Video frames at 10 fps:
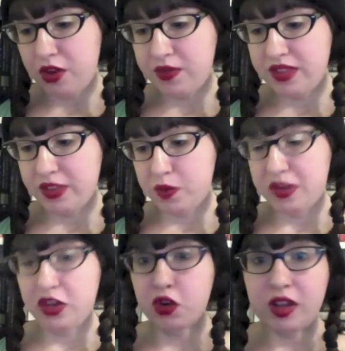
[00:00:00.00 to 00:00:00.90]
know if this will
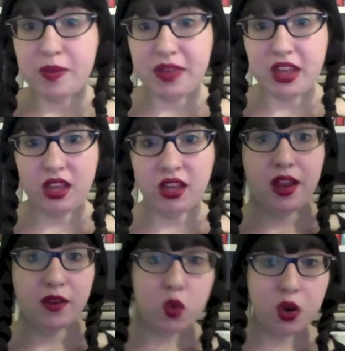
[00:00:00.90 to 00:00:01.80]
be creepy,
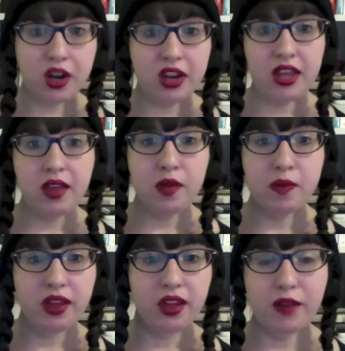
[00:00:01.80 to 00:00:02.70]
kind of quirky,
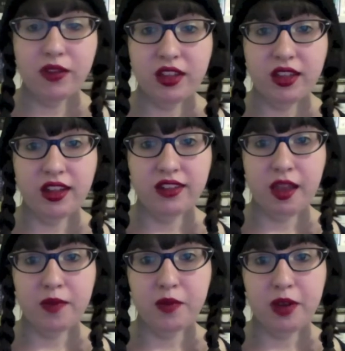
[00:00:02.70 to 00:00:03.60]
but I really like
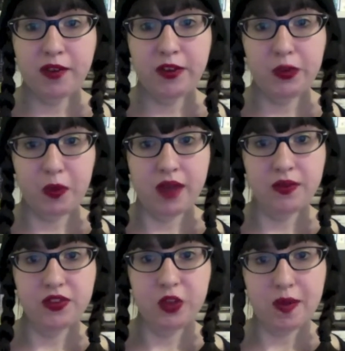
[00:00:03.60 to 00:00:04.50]
Time Traveler's
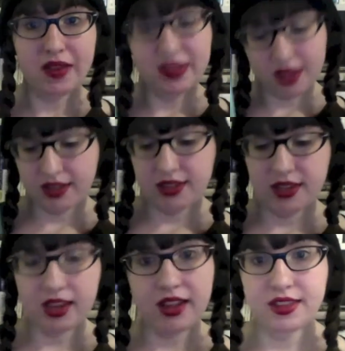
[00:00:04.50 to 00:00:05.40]
Wife, so I'm excited
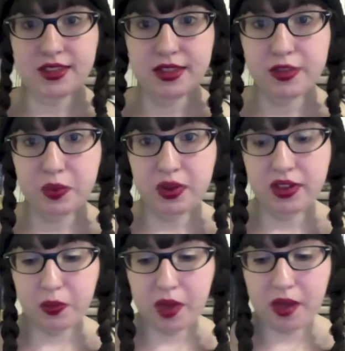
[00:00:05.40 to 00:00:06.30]
to get into this one
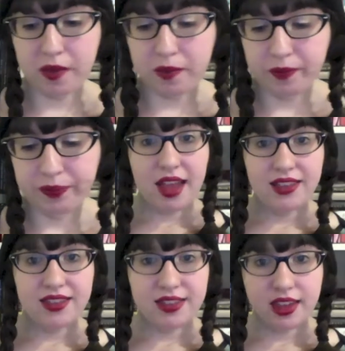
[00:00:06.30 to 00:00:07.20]
as well. I
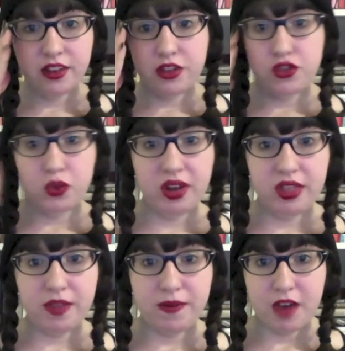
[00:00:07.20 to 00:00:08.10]
decided to join
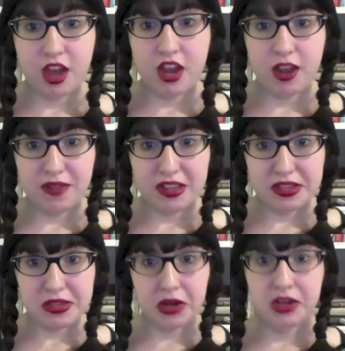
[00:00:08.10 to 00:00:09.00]
in the fun of the
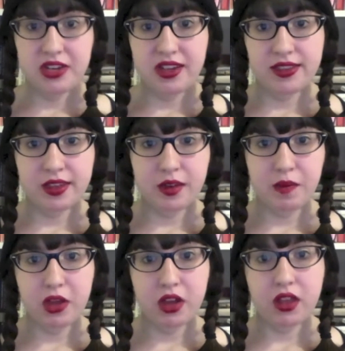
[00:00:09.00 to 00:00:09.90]
Sarah
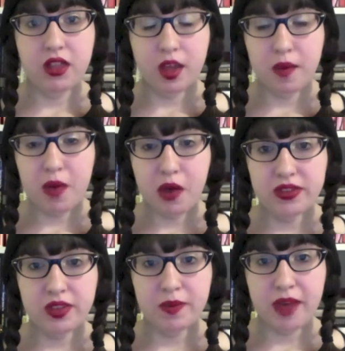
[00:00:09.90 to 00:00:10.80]
Dessen Book Club
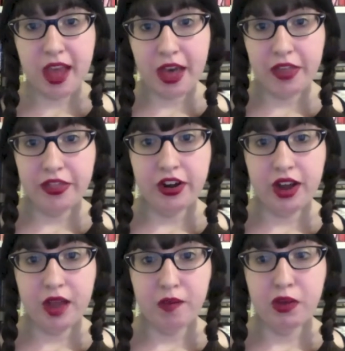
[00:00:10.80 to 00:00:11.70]
hosted by Heather
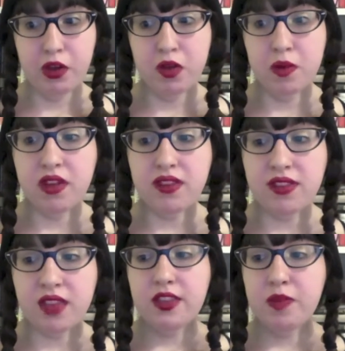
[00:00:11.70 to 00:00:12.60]
at
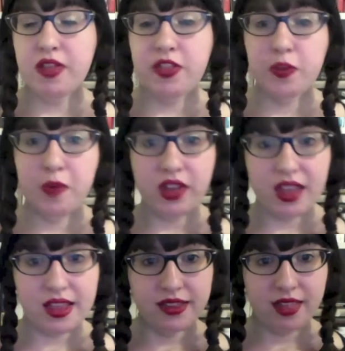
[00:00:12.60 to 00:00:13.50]
Bookables. This month's book
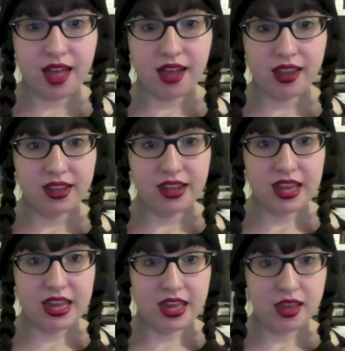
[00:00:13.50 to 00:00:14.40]
is Lock and
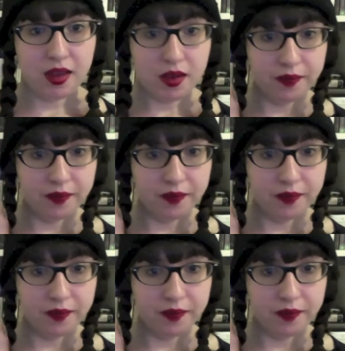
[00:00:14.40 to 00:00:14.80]
Key,